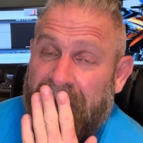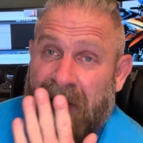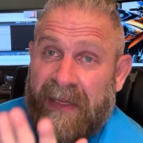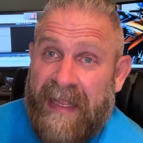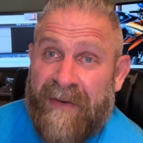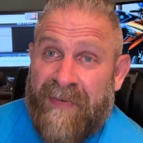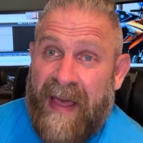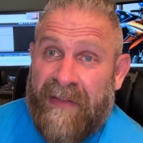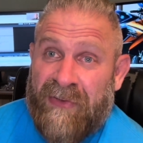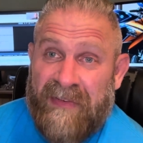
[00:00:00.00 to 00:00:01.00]
Clayton
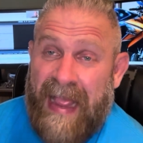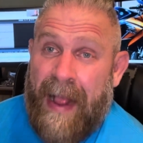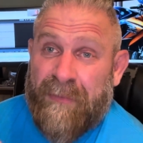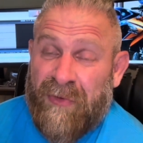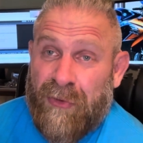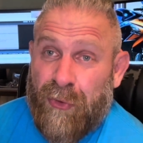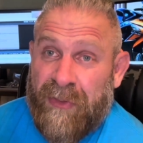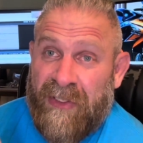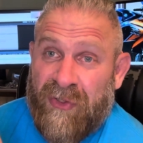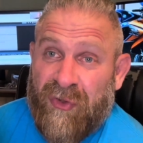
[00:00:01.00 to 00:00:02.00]
Valley just
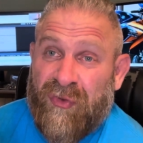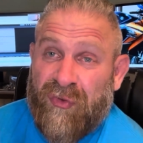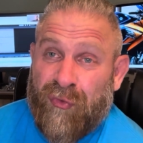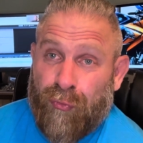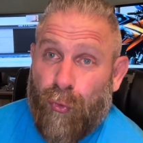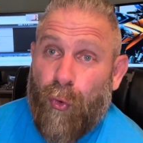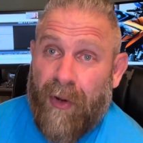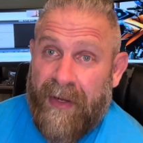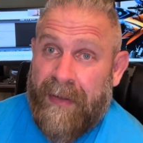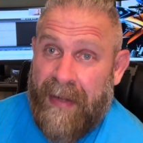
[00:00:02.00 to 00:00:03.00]
absolutely
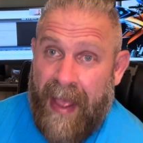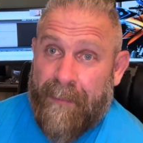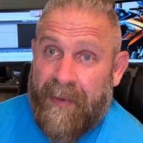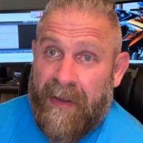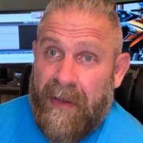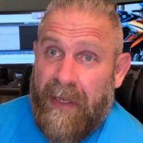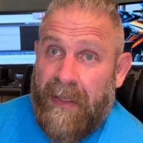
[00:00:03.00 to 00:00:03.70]
destroyed Napa.